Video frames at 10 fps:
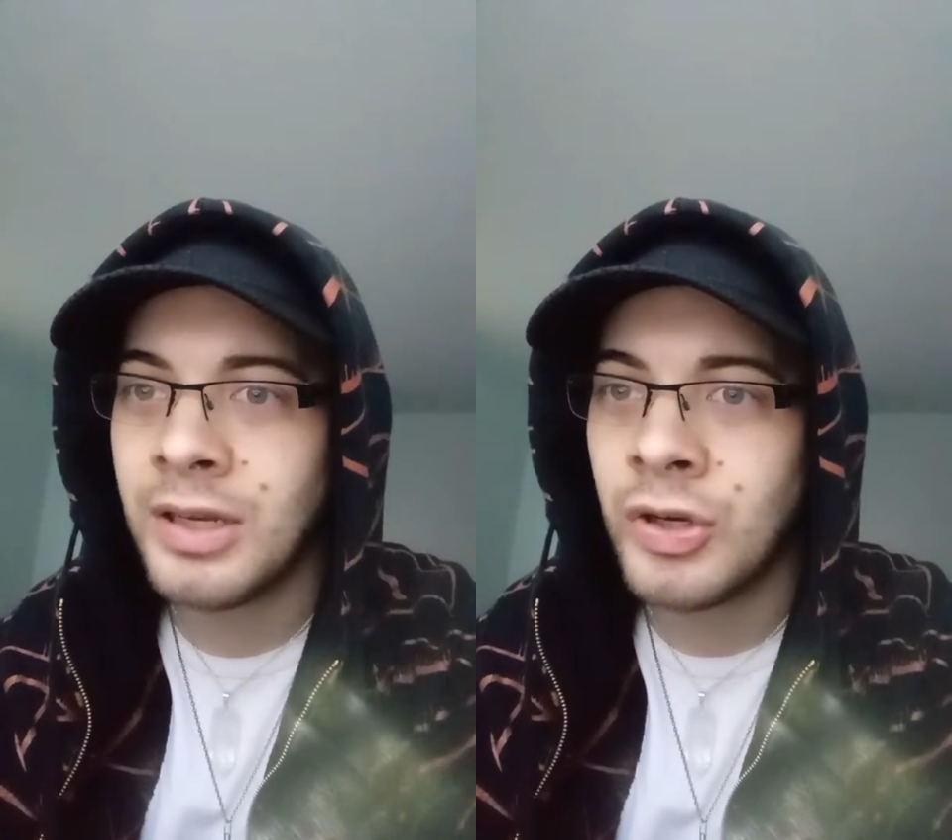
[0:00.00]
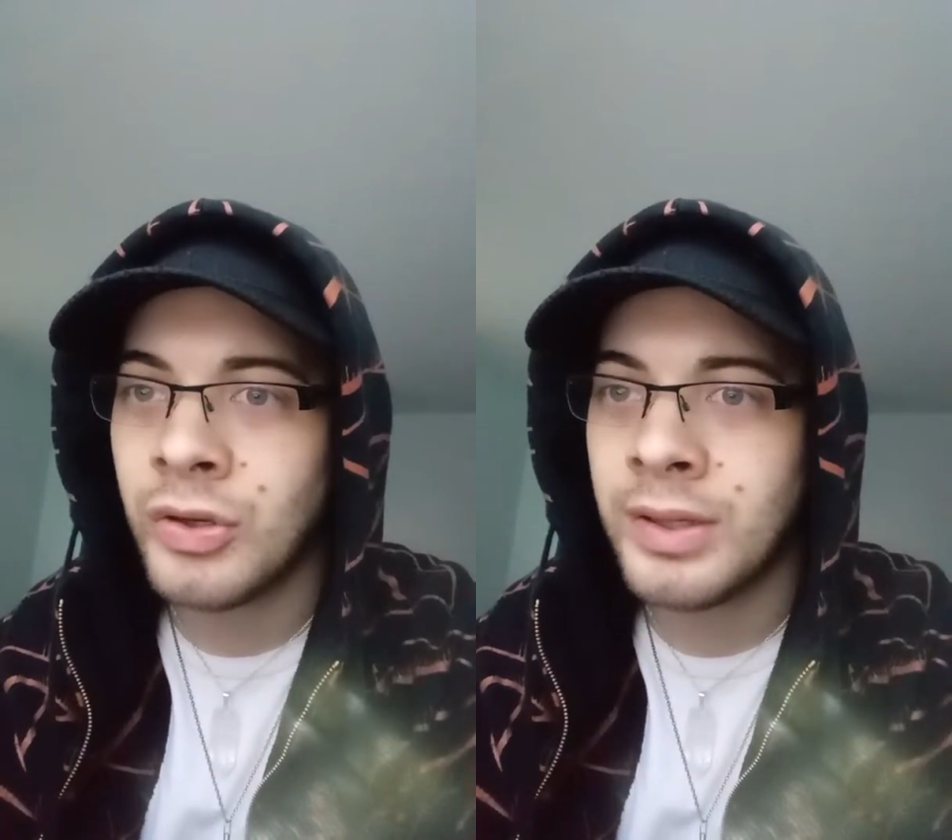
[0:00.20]

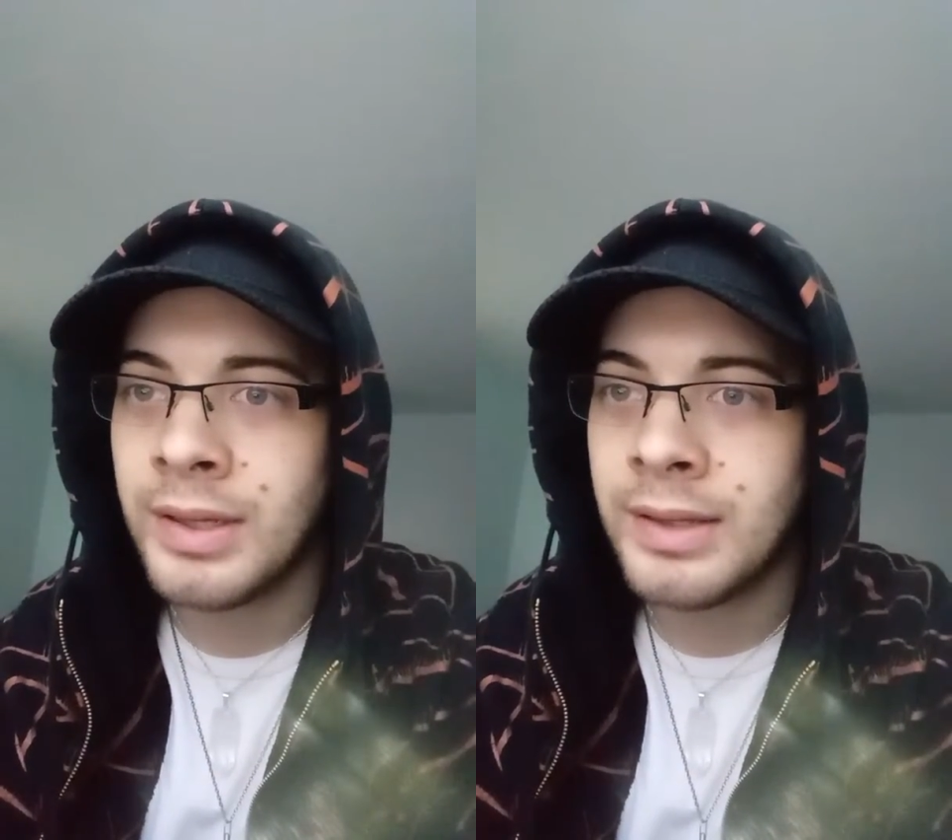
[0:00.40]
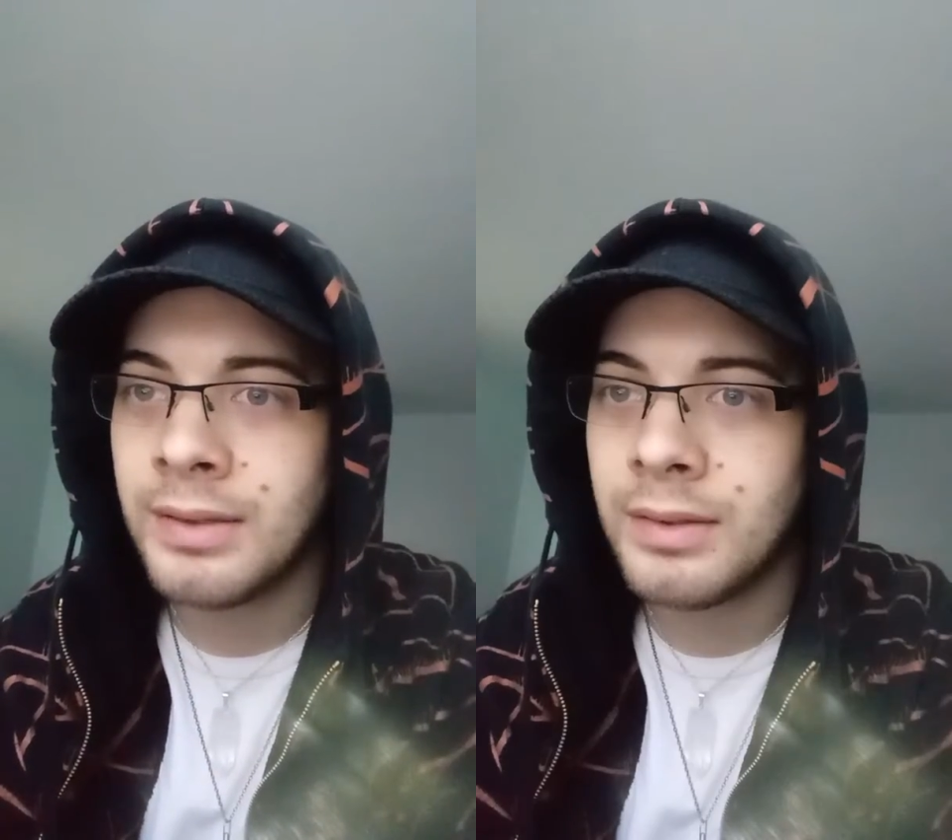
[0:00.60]
current
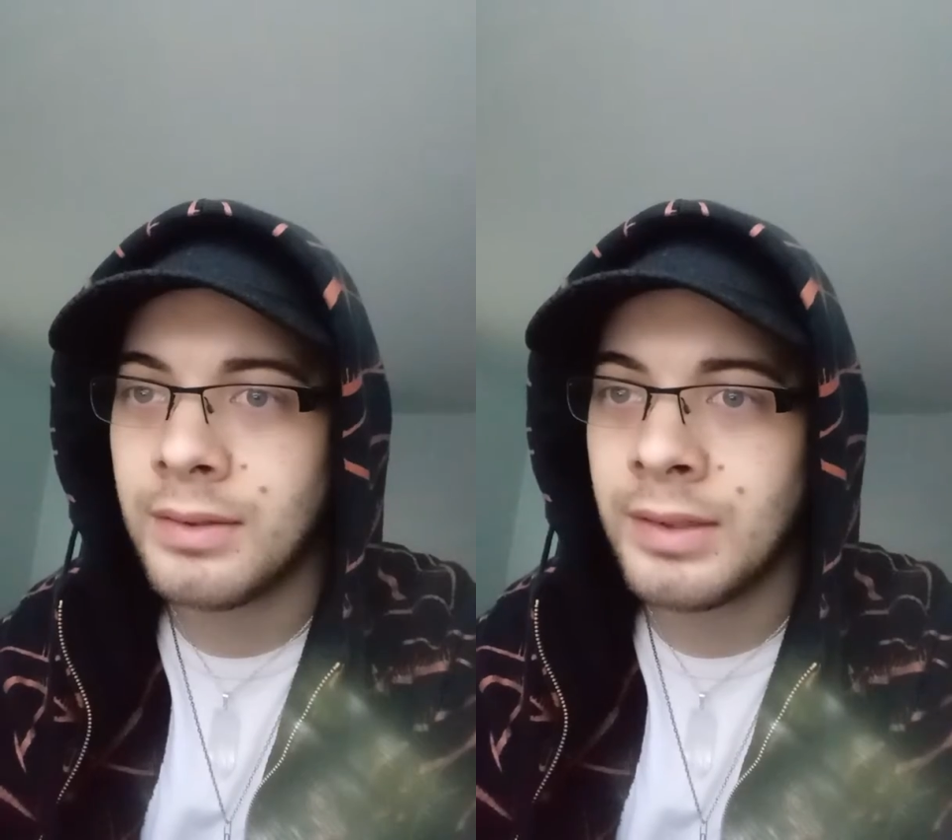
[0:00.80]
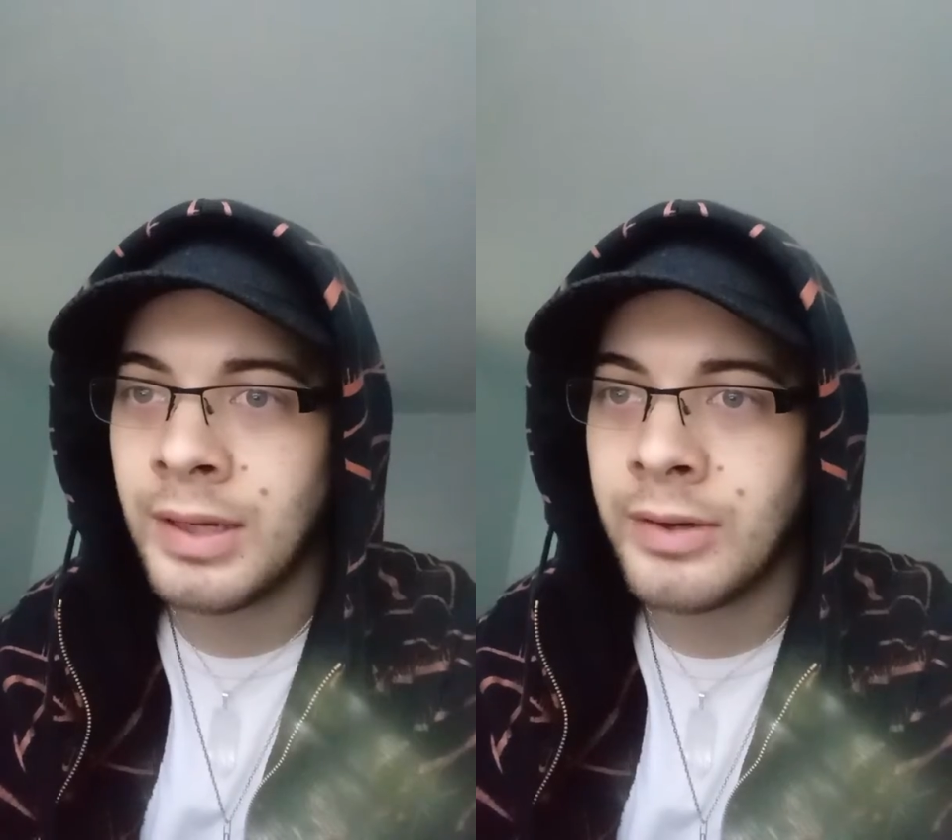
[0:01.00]

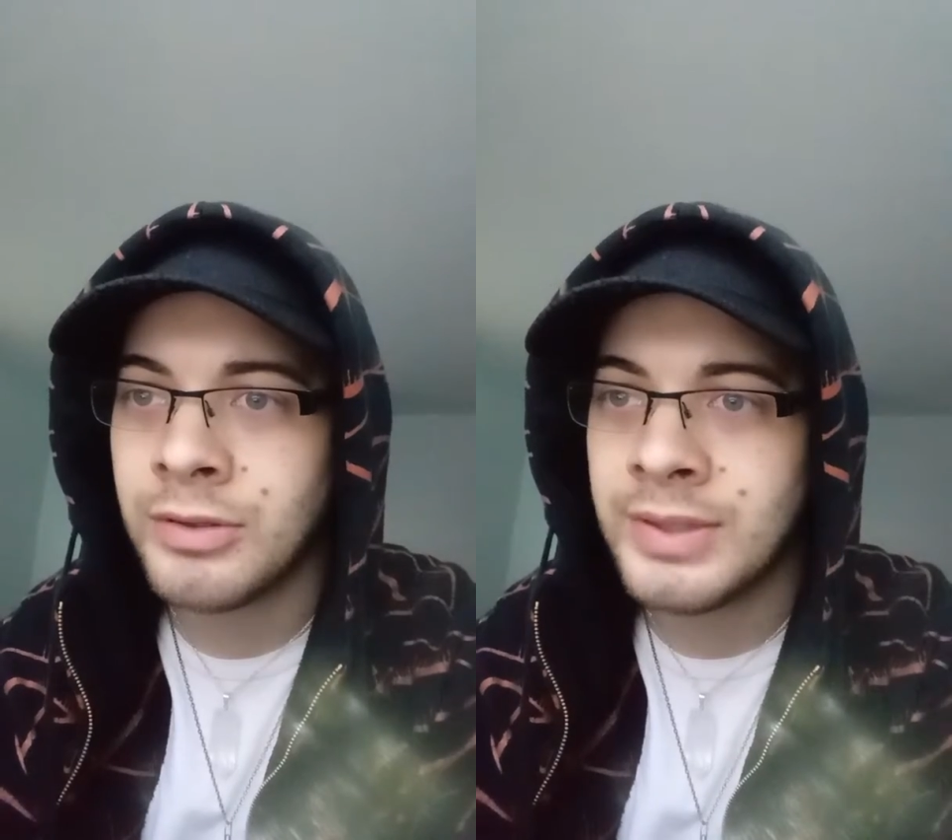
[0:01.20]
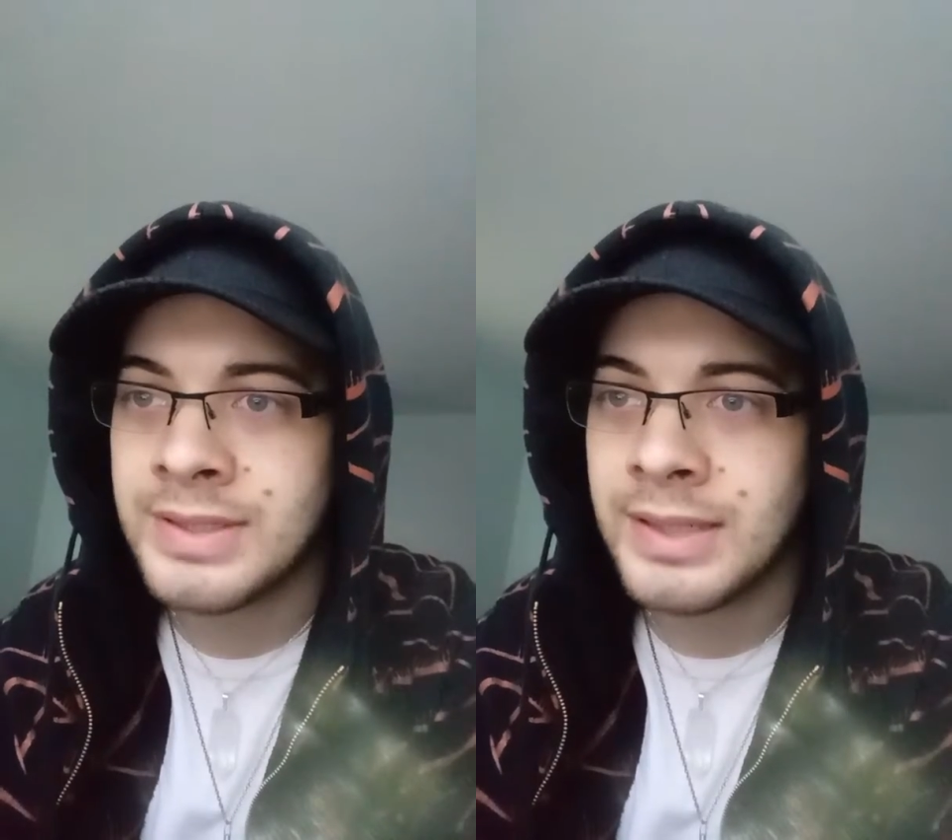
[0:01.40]

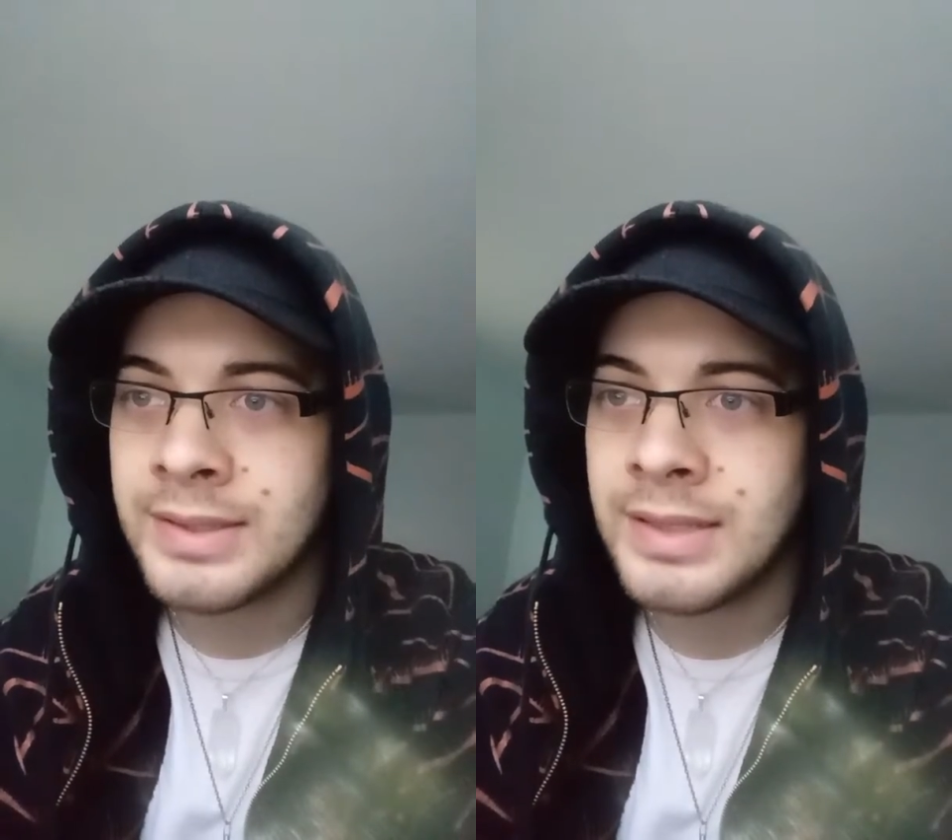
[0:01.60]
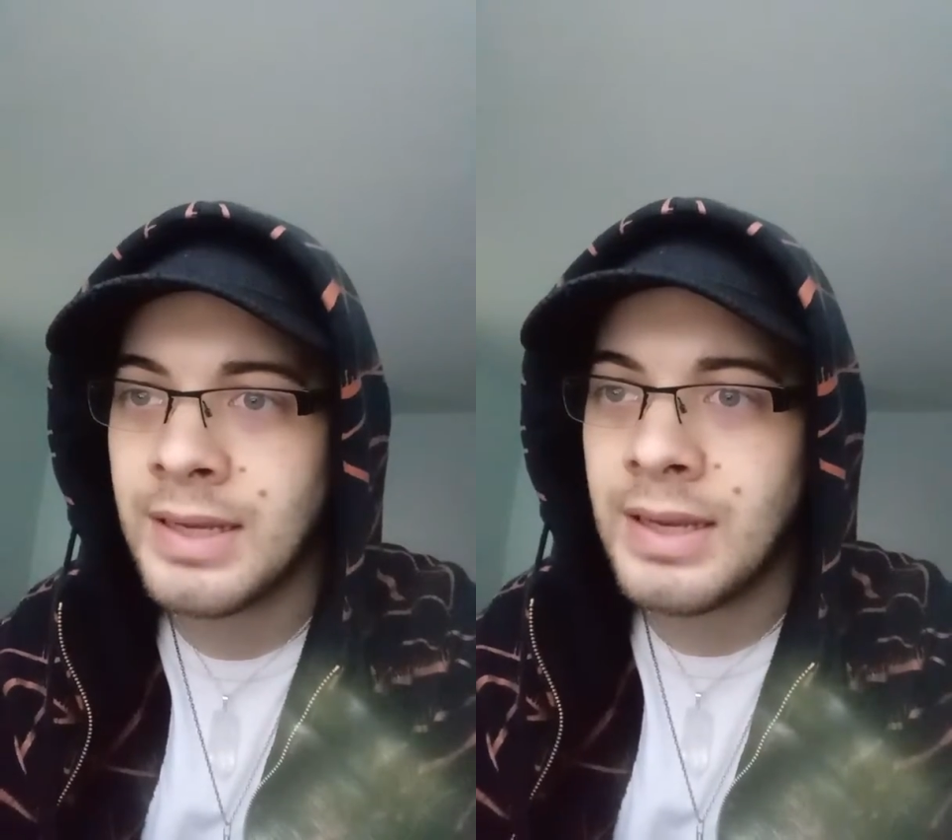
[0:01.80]
characteristics.